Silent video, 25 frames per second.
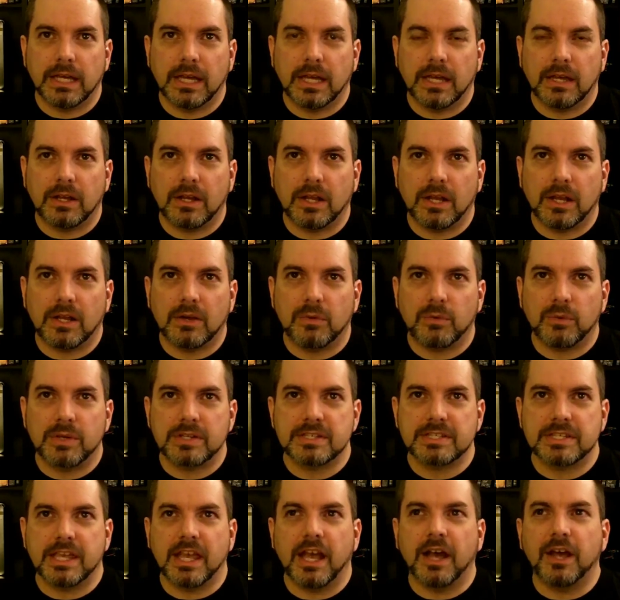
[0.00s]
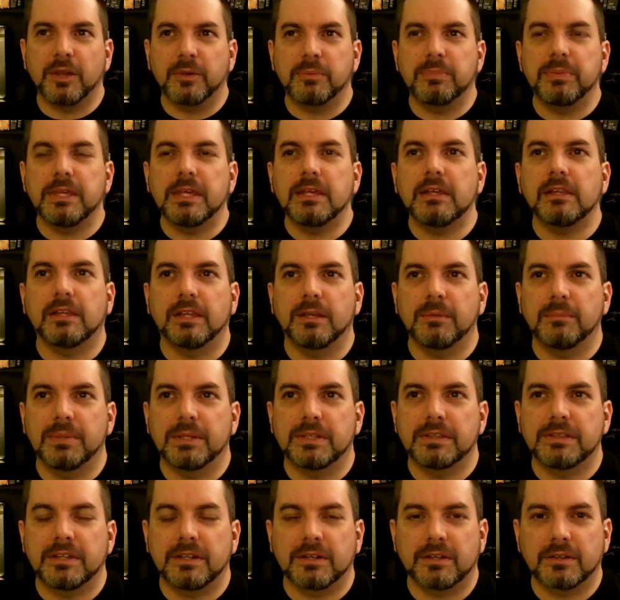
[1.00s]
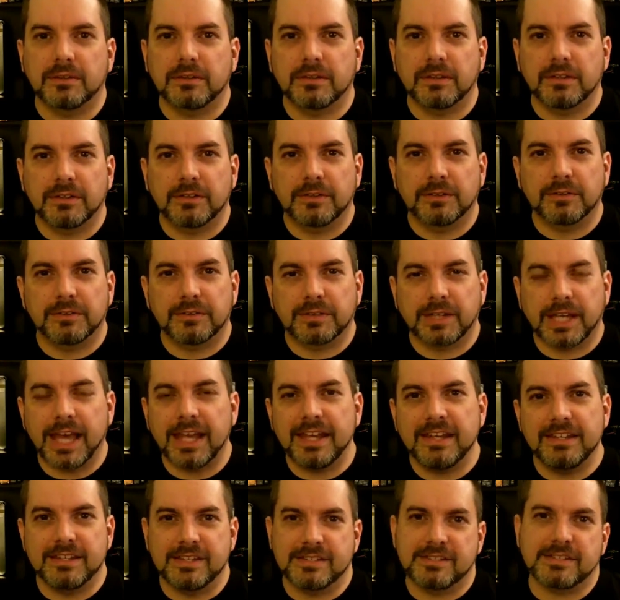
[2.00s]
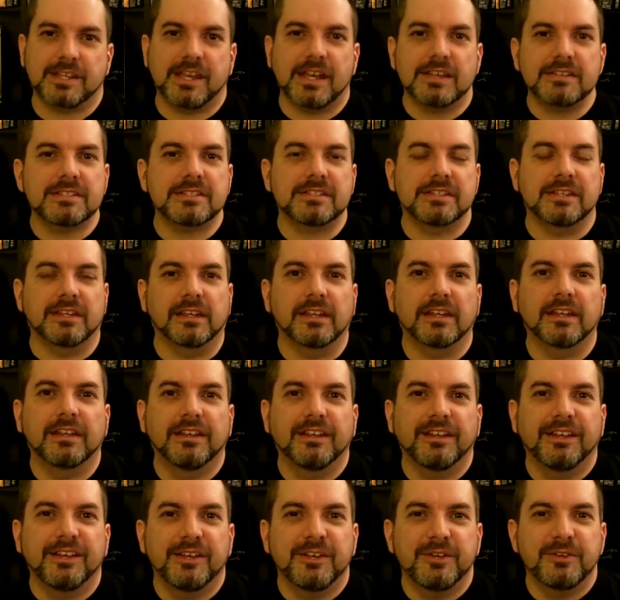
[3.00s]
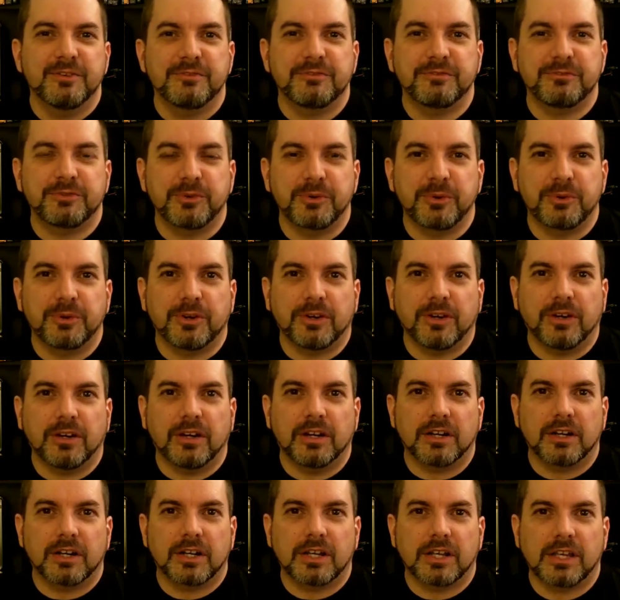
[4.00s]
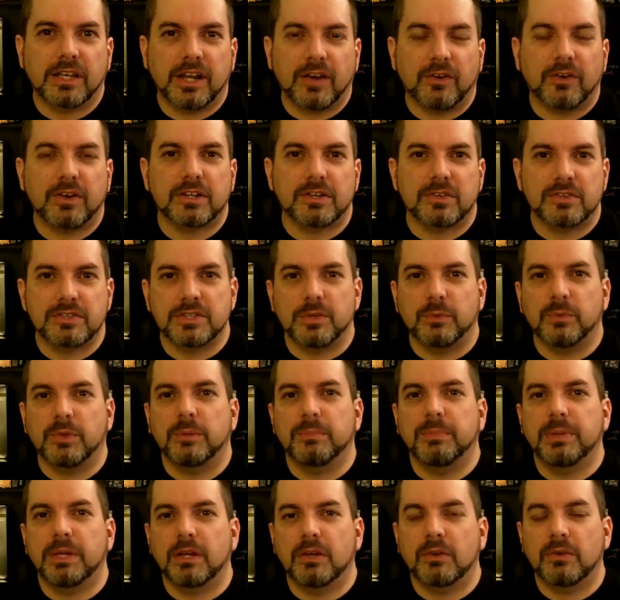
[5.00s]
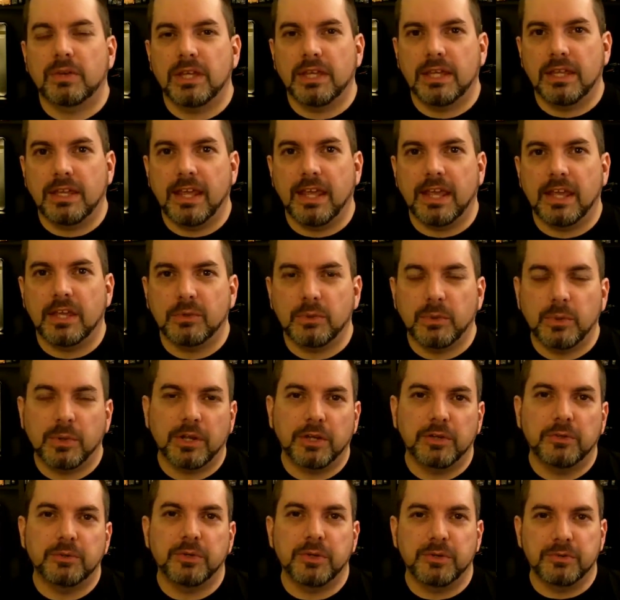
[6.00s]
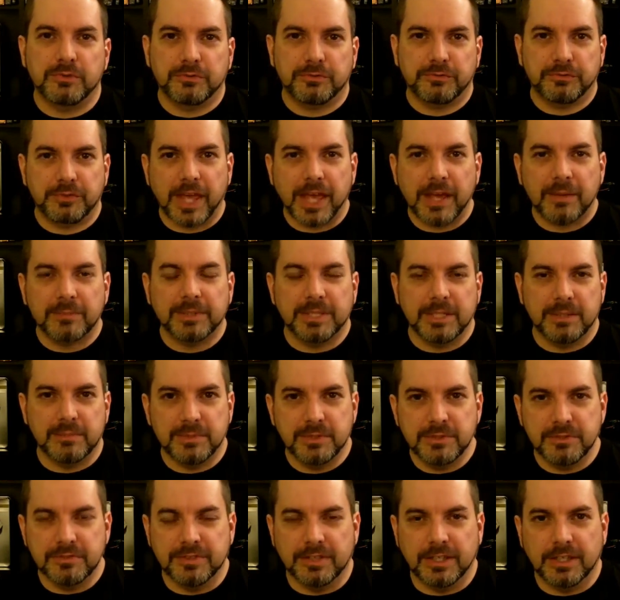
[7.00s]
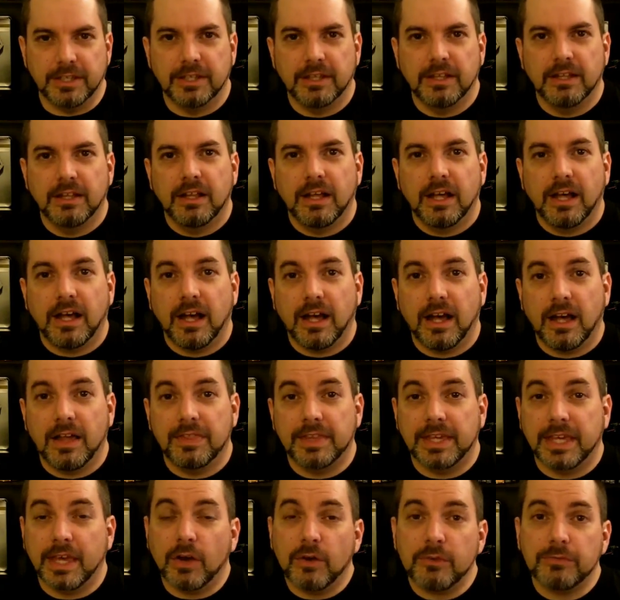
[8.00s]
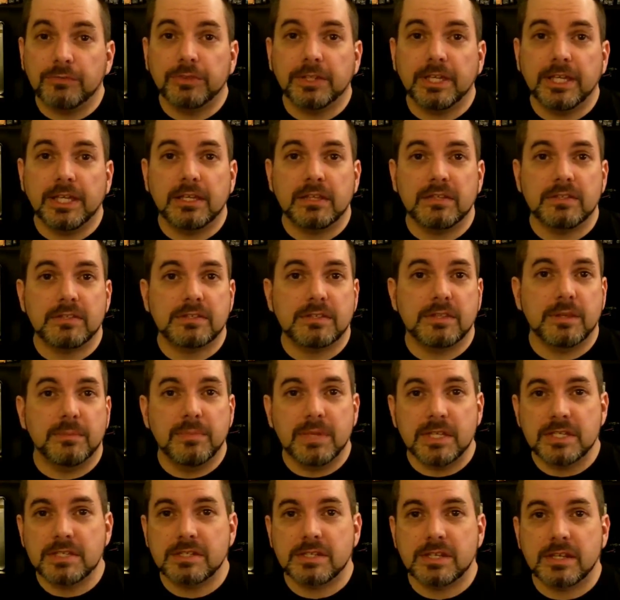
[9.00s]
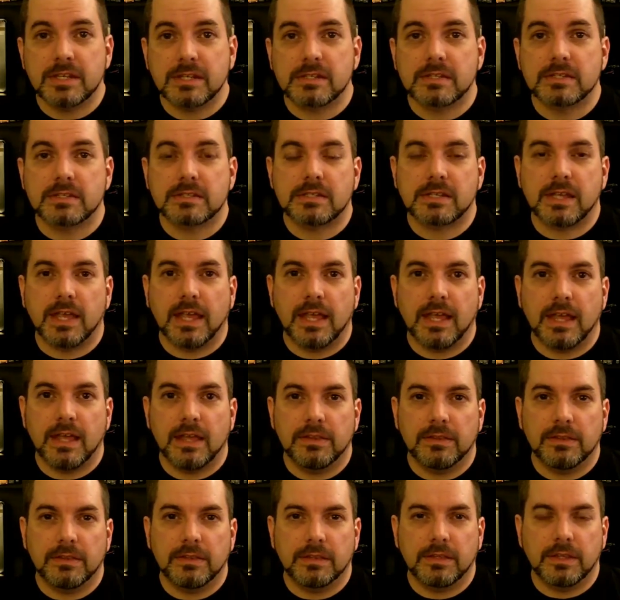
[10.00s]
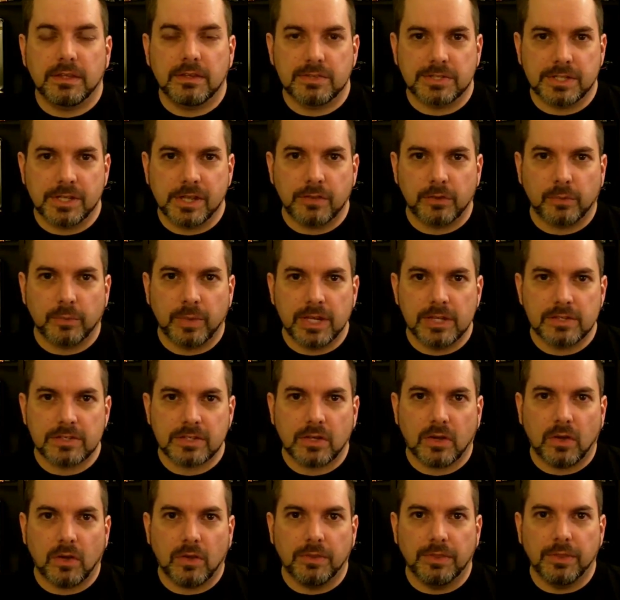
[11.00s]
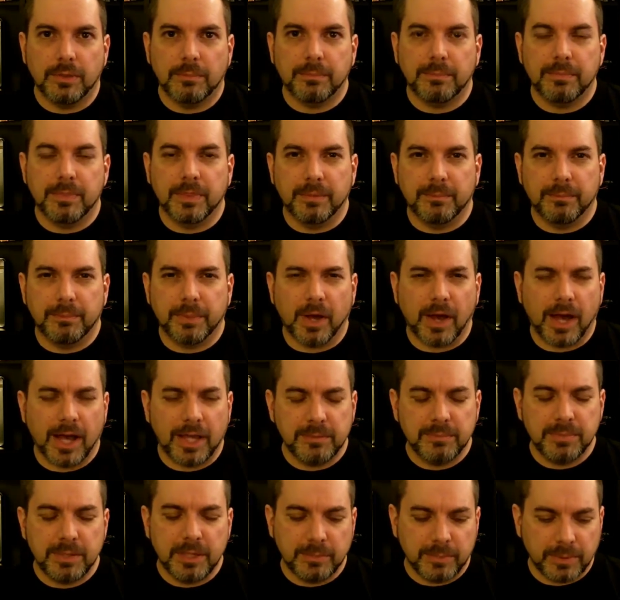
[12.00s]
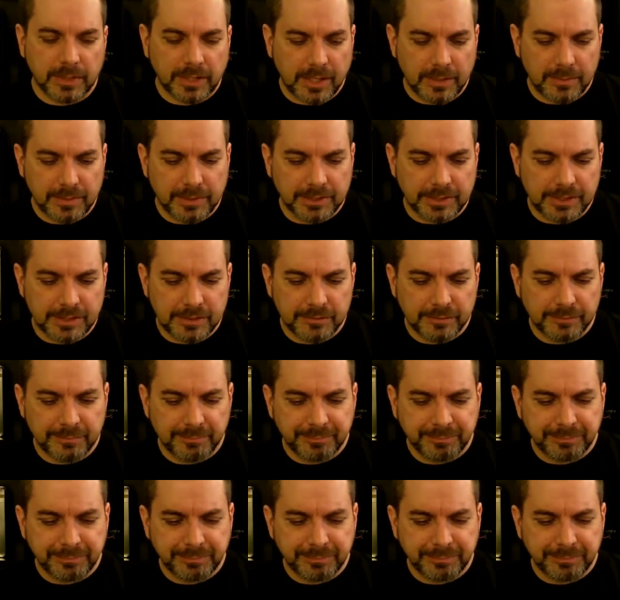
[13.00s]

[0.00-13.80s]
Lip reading: don't want to say unappealing, but they're kind of disgusting for characters that would appear in a quote-unquote family movie. The Gelflings, the Mystics, and there's another race called the Pod People, I believe.